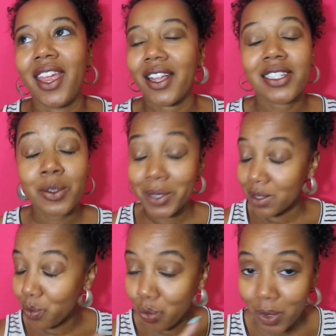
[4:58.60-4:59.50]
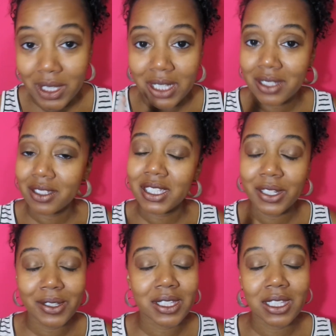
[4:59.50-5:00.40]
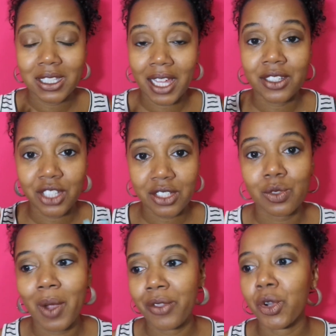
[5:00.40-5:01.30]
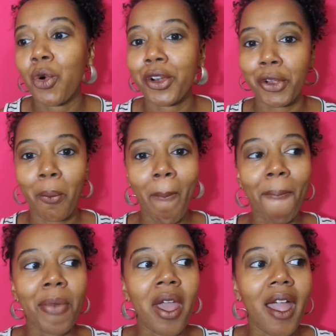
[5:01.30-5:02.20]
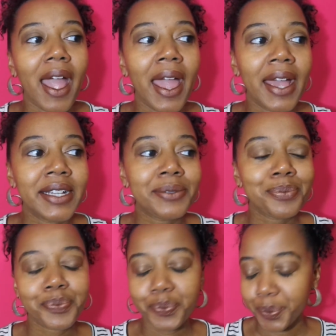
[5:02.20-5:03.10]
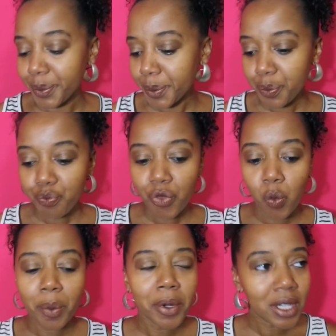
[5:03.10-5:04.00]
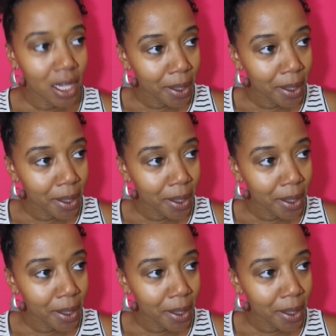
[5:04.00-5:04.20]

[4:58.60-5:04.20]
because it was really seriously like just around the corner. And we pull